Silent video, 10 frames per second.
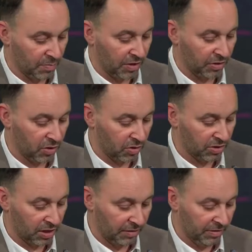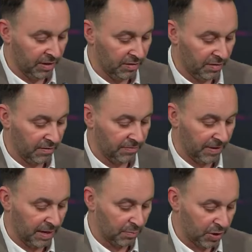about the cost of living,
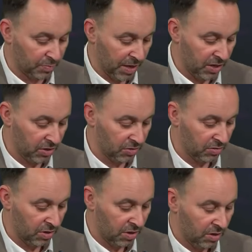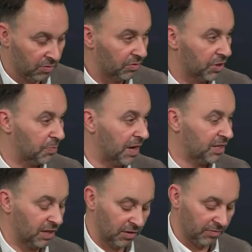freedom of speech, the
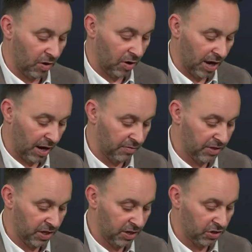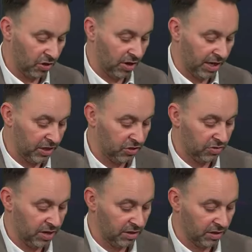respecting of our heritage, our
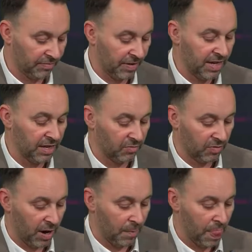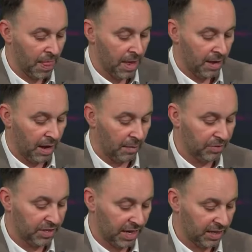history, defending the realm and
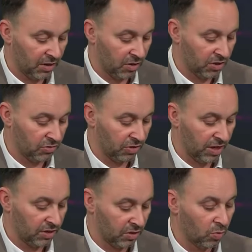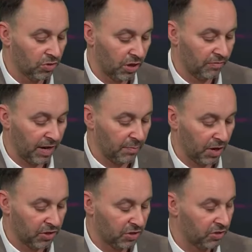protecting our streets, and also very
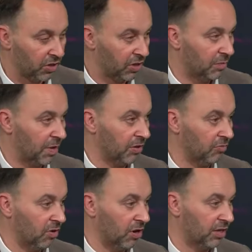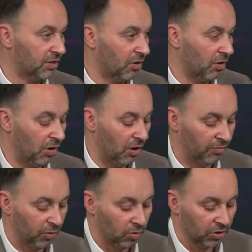much concerned about the rise
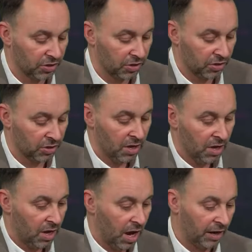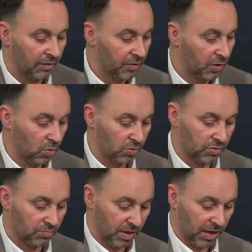of lawlessness. And of
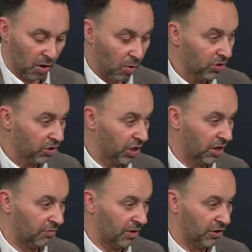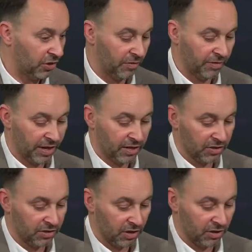course, the older generation are very
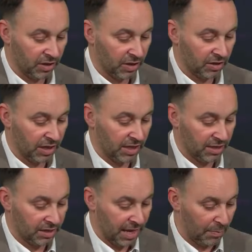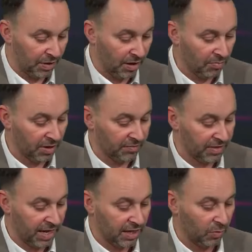concerned that this Labour government have
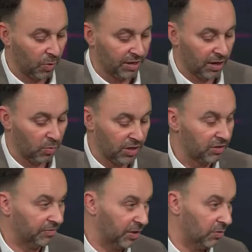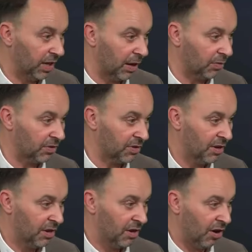taken away their winter fuel allowance.
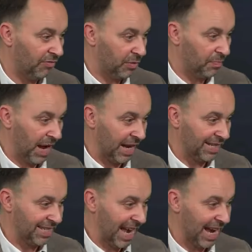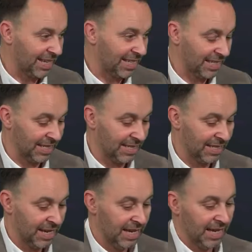After paying taxes
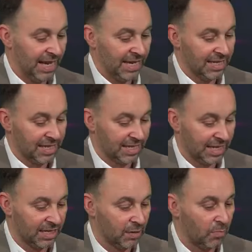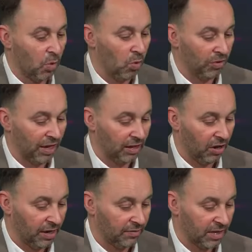into the system all their
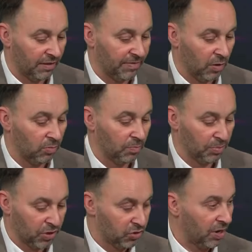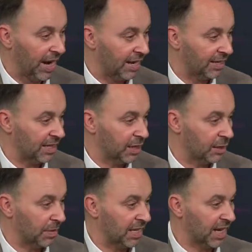lives, they feel betrayed, and this
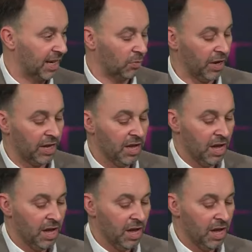has been taken away.